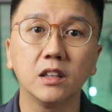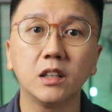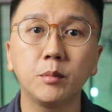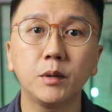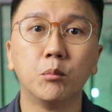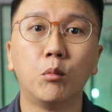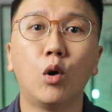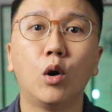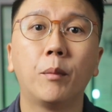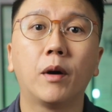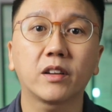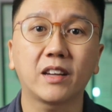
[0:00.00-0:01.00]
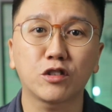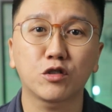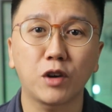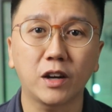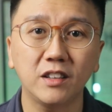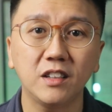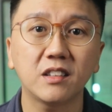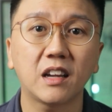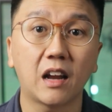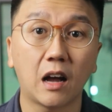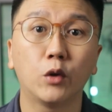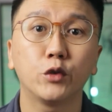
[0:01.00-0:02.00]
a little bit more about gastritis
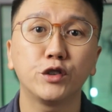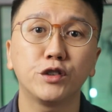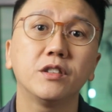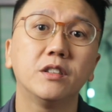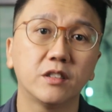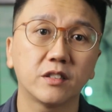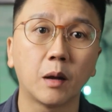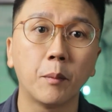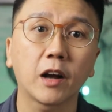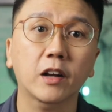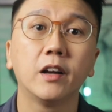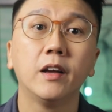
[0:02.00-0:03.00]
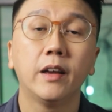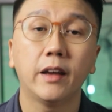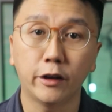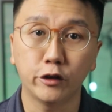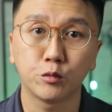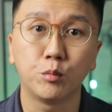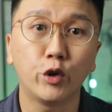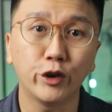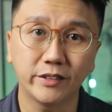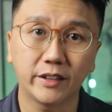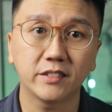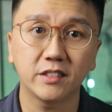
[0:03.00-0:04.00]
and ulcers in the stomach and small
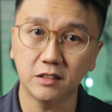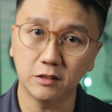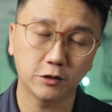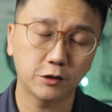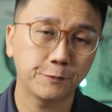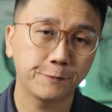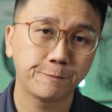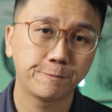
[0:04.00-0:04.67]
intestines.